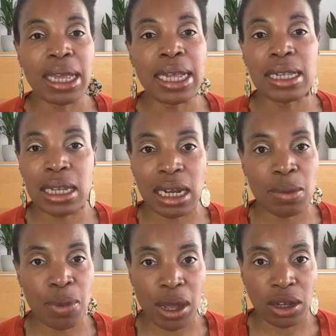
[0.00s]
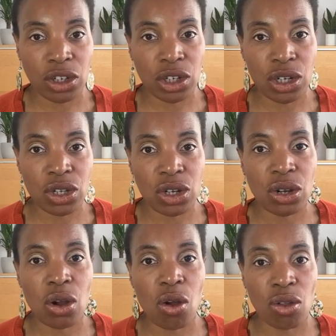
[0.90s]
easily purchased
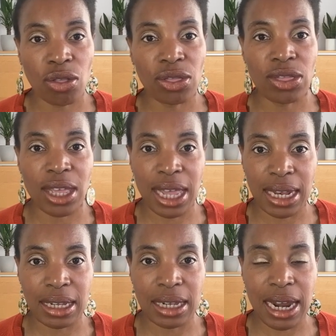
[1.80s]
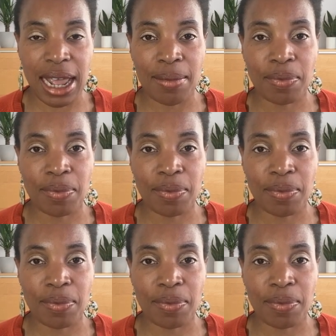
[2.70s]
on the internet,